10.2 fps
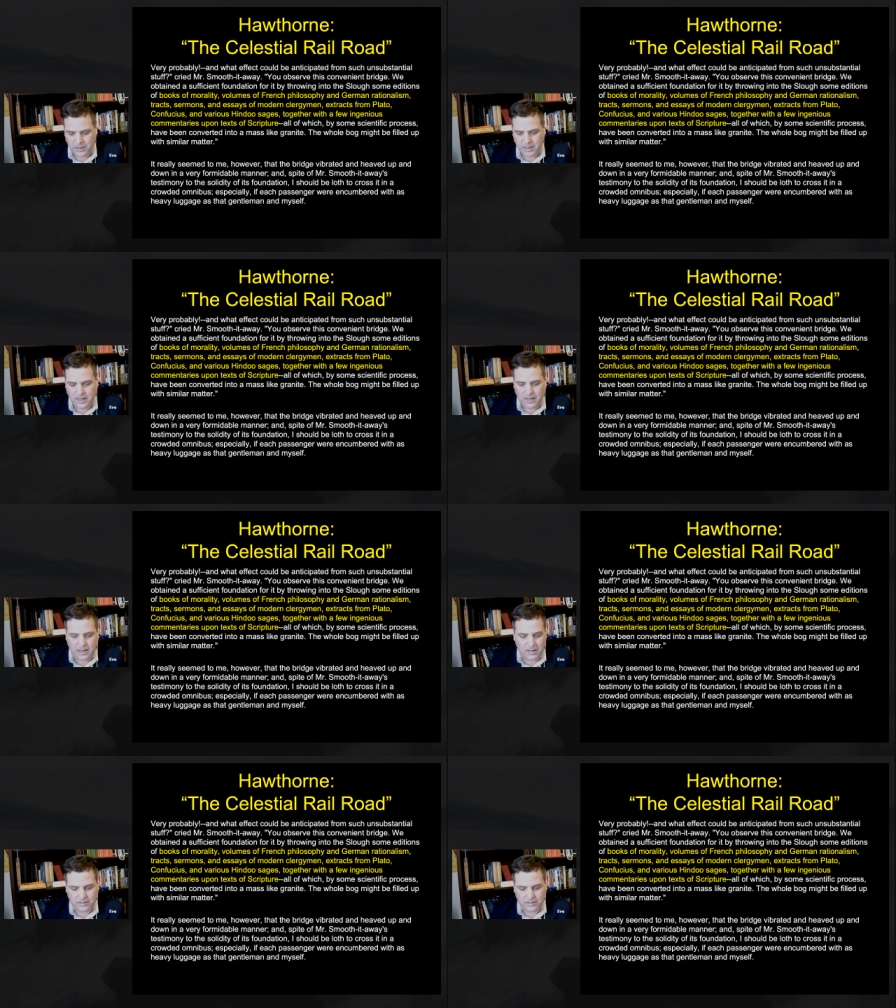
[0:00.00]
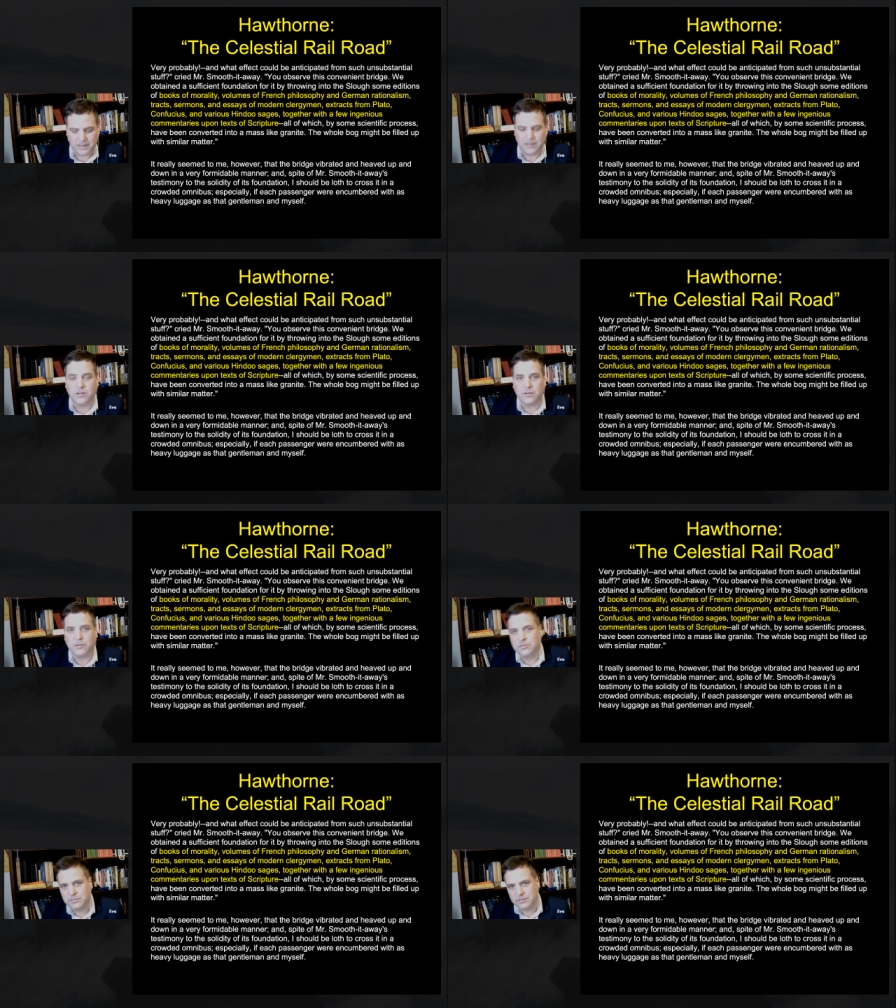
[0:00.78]
Uh, Hindu
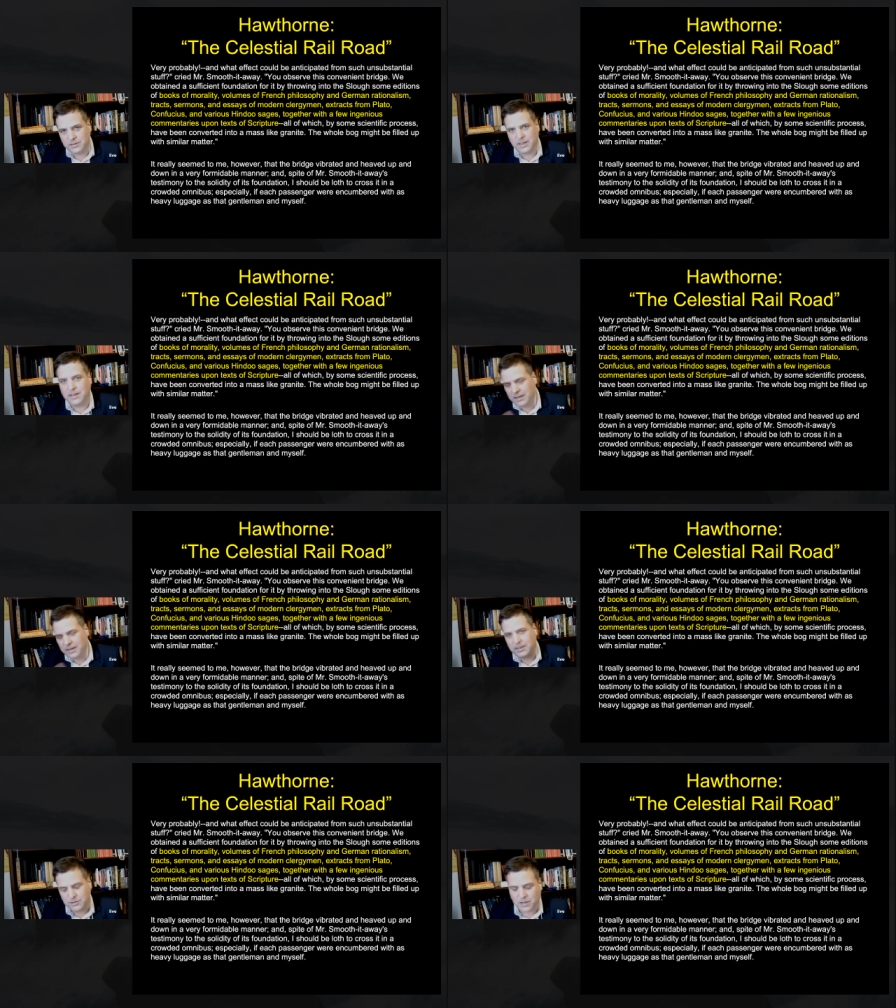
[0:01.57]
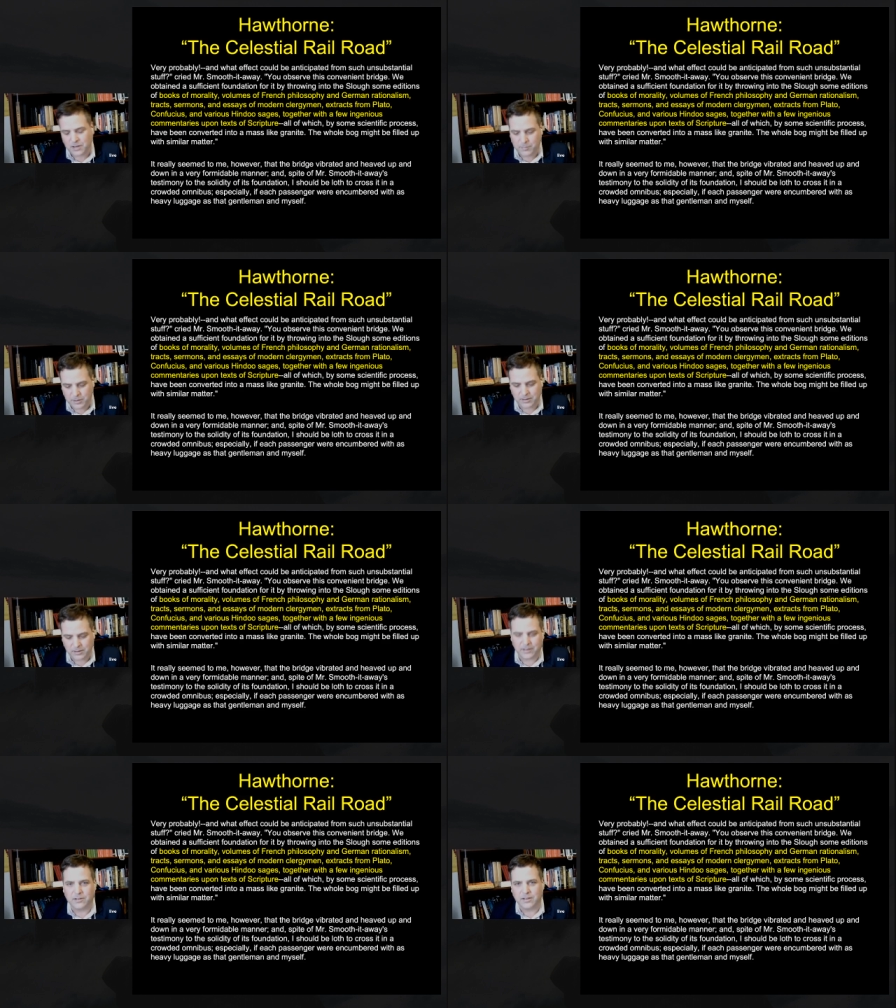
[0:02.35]
and as I described earlier,
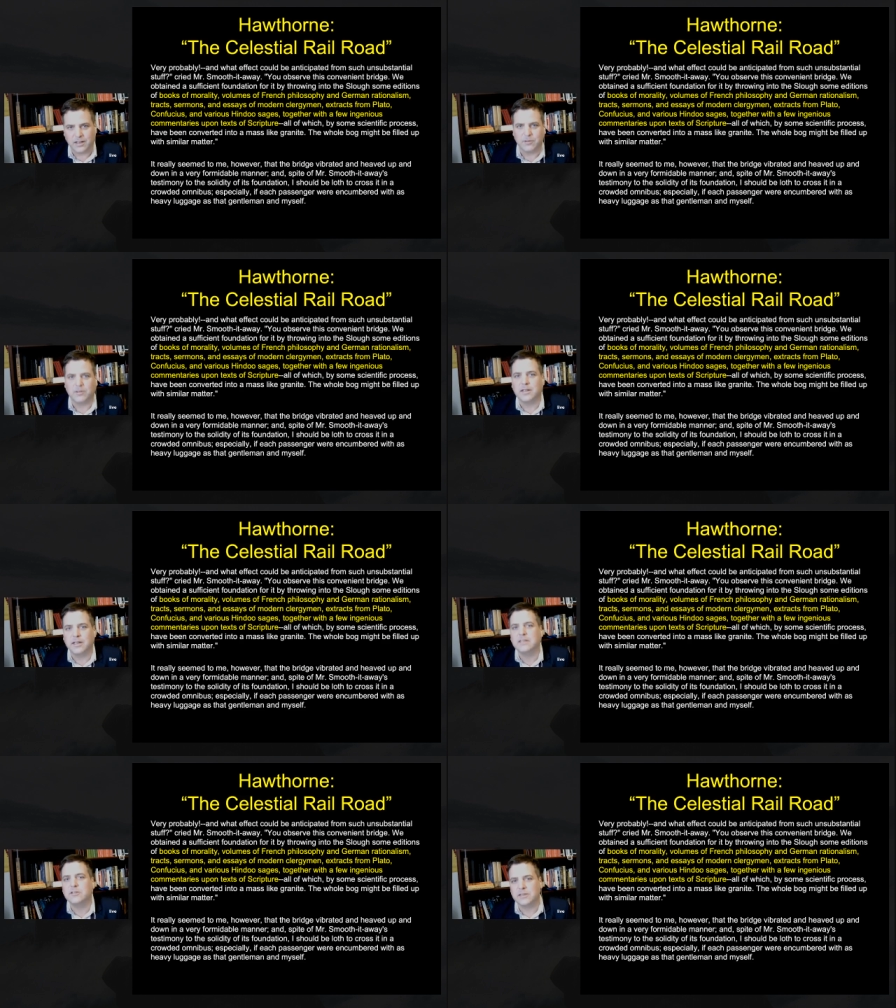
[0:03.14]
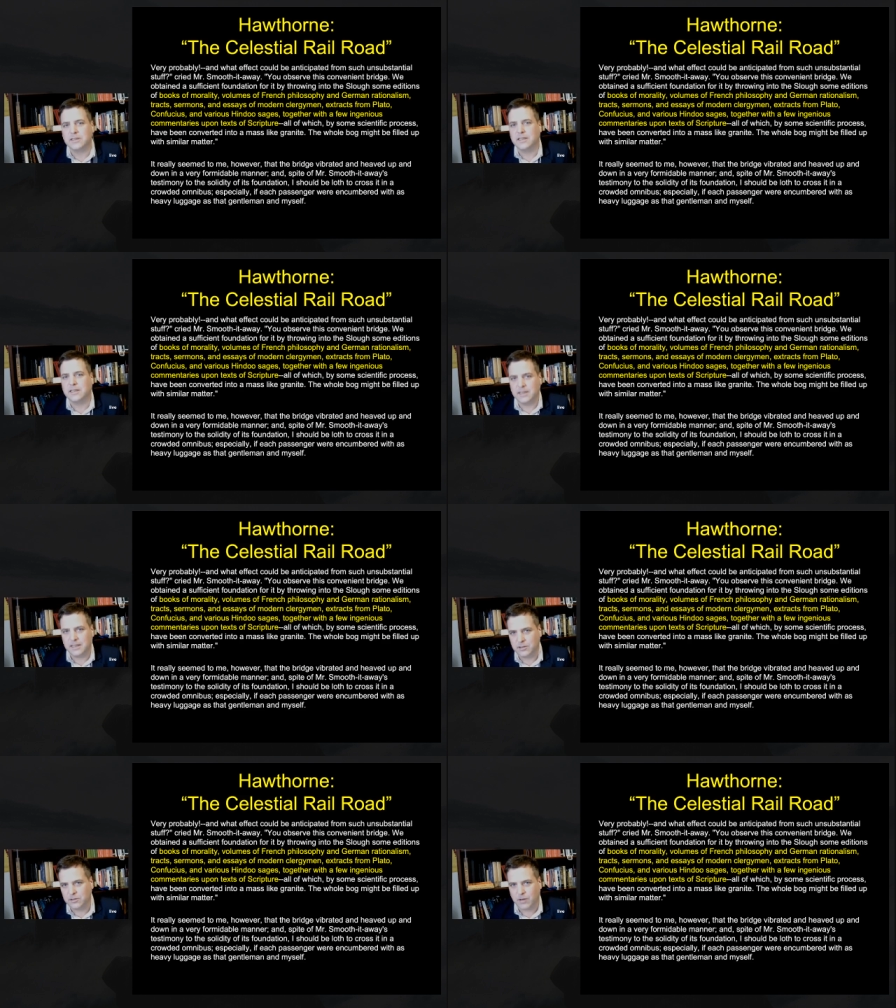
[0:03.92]
they were interested in Hindu
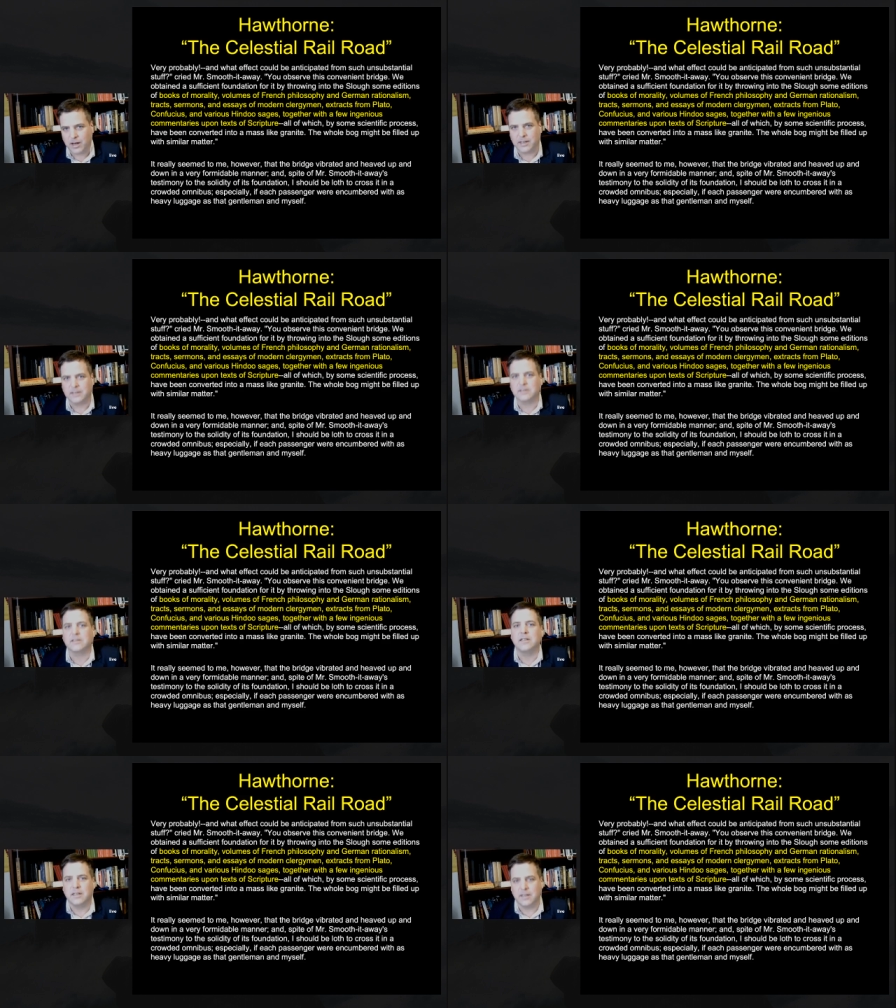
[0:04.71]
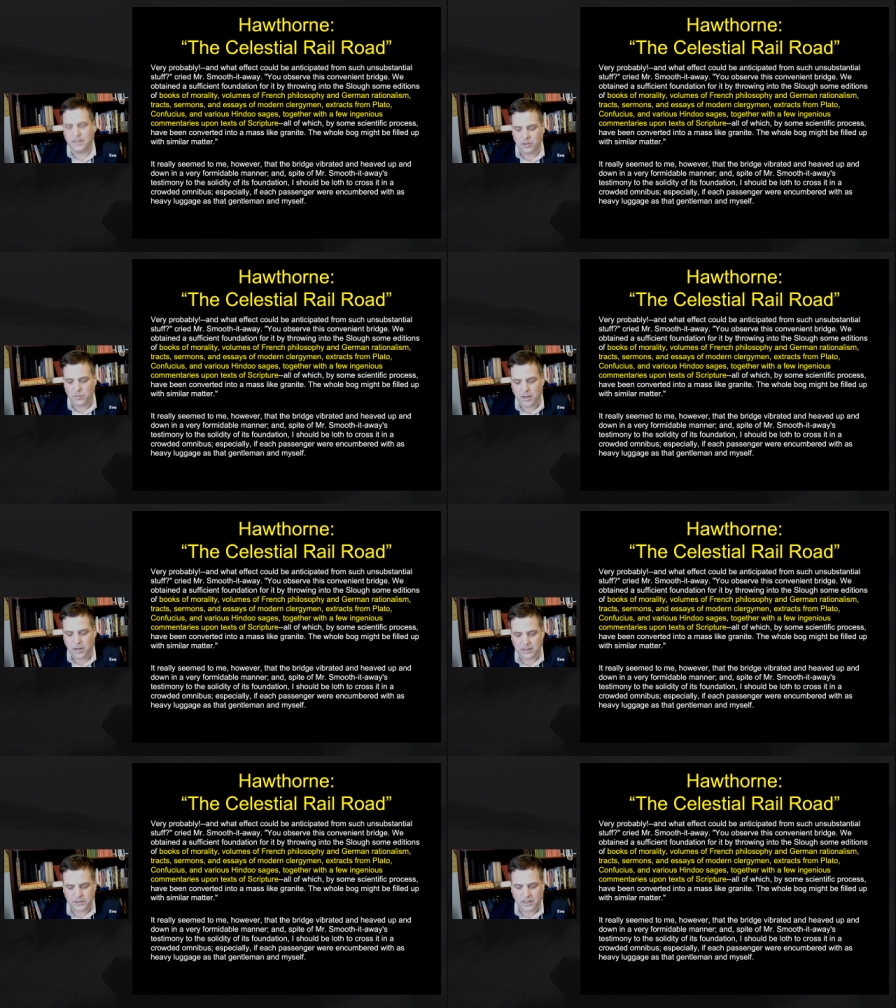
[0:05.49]
writings in the
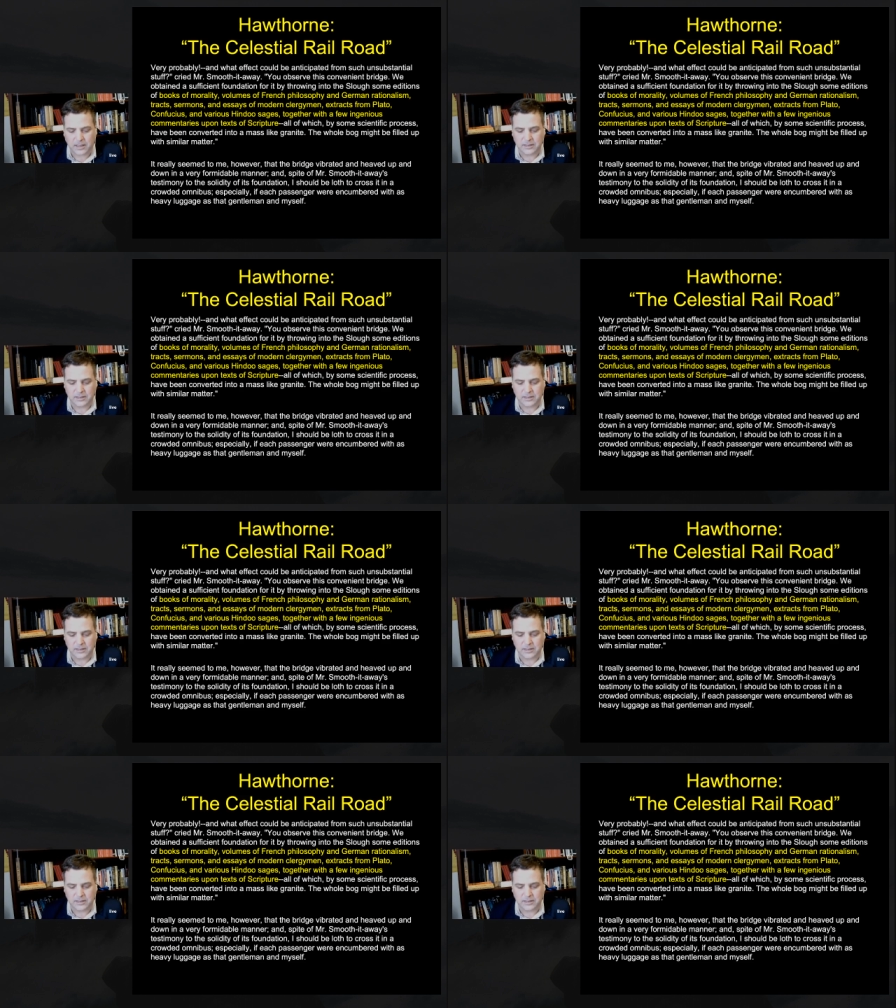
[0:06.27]
Upanishads,